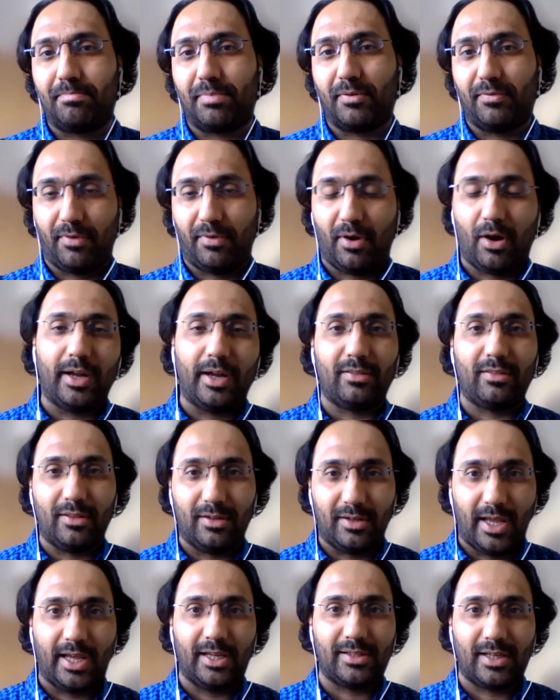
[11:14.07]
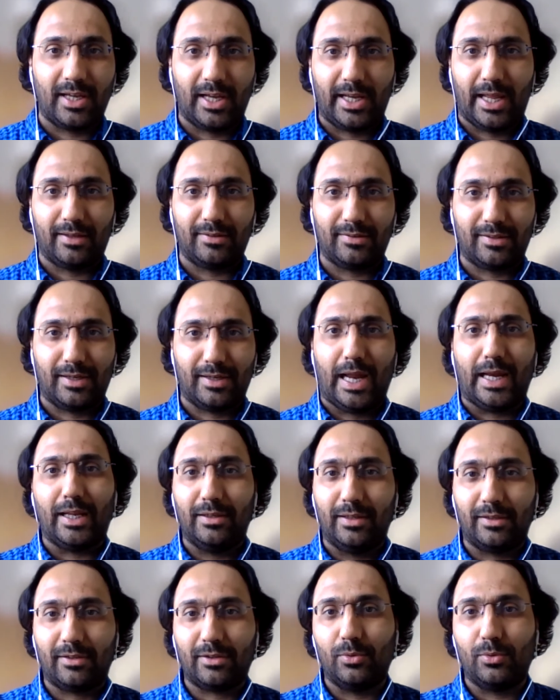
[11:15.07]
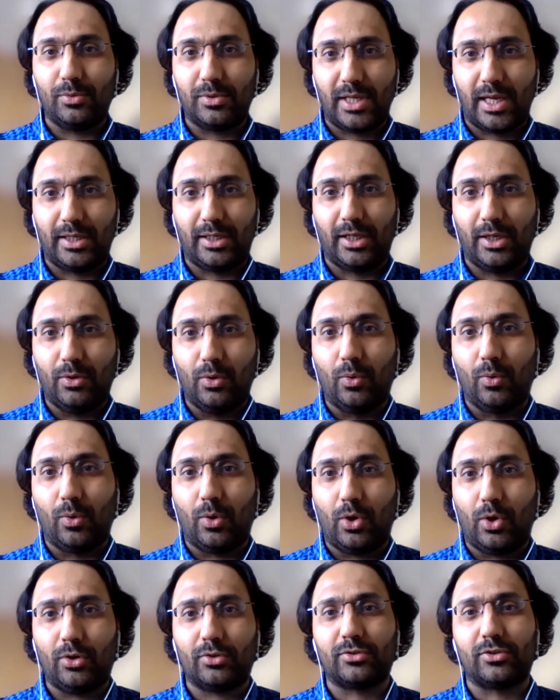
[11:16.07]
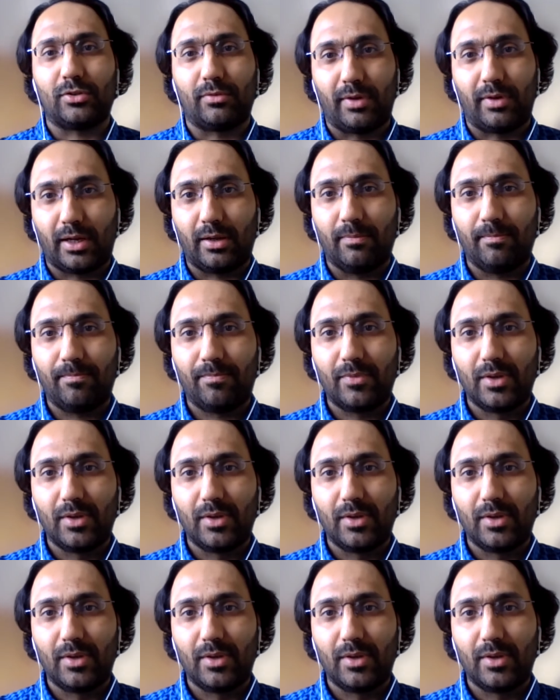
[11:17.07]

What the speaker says: provide the data against an analytical technique called clustering.